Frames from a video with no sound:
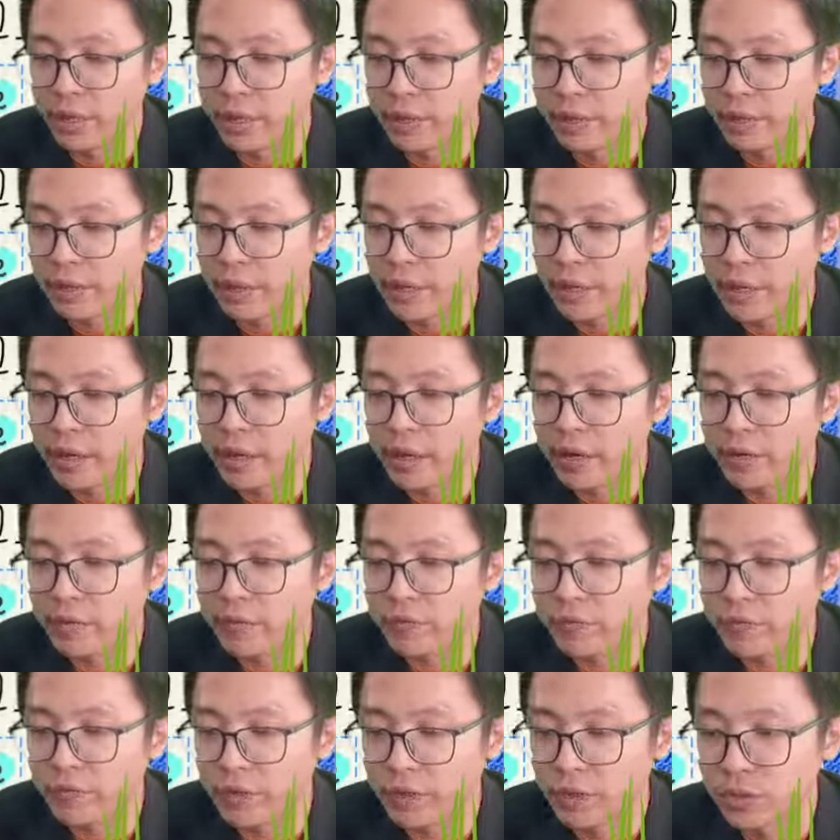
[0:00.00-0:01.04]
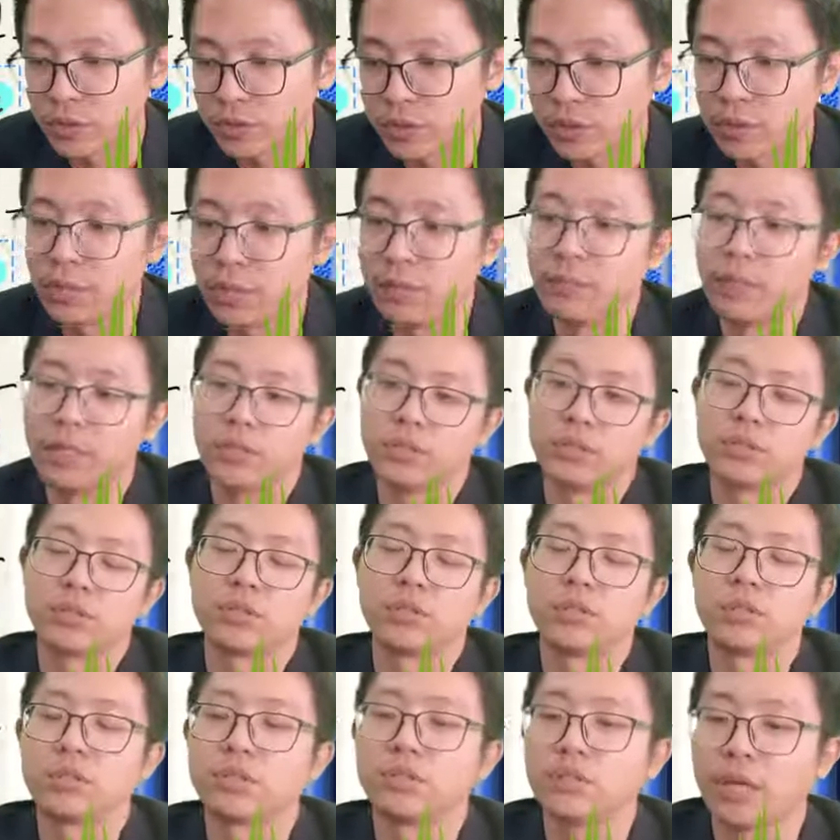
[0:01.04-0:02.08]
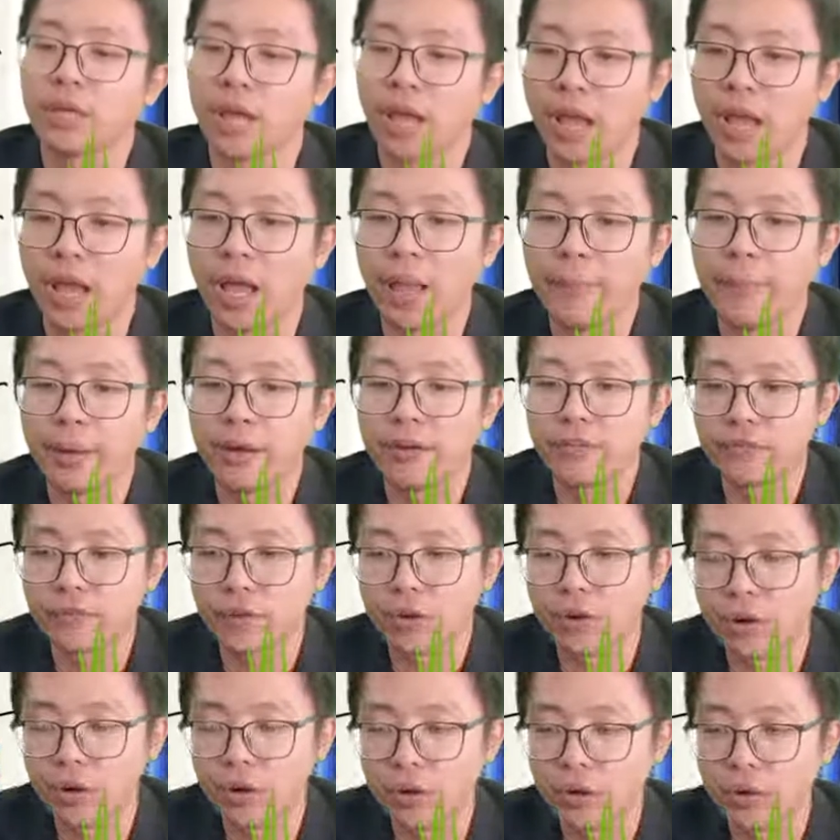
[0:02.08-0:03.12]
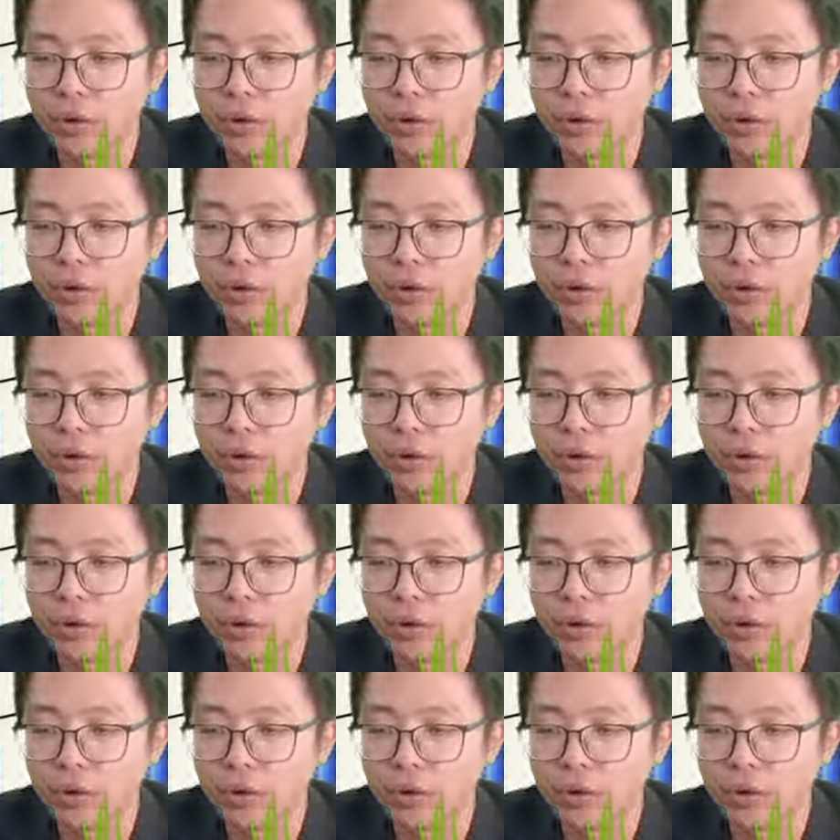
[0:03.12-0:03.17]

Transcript: and virtual image. But for